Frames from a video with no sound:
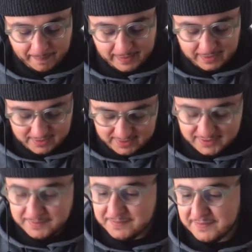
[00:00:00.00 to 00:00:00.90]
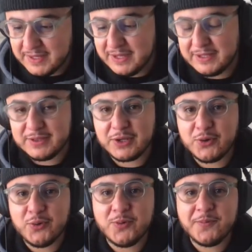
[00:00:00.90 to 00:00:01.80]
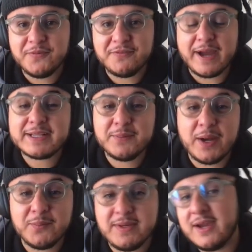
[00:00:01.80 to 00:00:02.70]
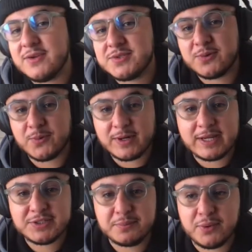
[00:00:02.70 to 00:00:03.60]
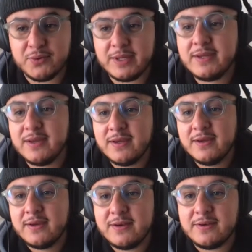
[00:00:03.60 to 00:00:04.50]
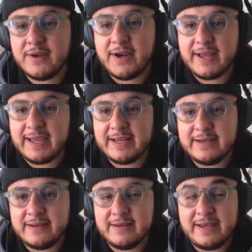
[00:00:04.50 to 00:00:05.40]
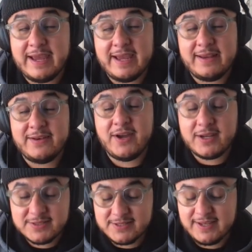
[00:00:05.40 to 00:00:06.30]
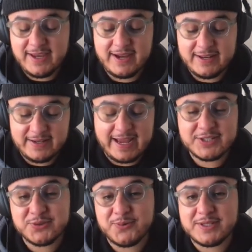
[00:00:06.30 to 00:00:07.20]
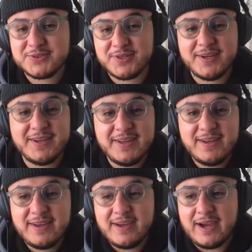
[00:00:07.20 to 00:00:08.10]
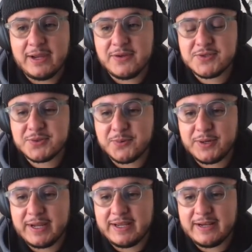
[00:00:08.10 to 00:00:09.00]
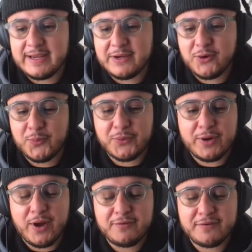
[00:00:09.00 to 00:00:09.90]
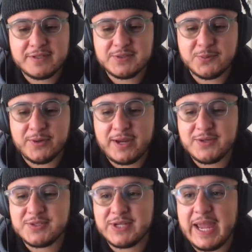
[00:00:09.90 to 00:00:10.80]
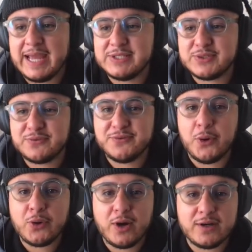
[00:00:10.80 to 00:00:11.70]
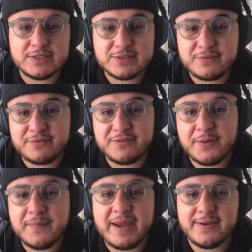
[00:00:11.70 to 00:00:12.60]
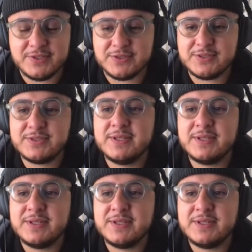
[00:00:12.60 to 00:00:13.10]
A little fact about me: I used to work at Chipotle, not at an actual restaurant. I used to work at a corporate office where I used to answer phone calls from managers,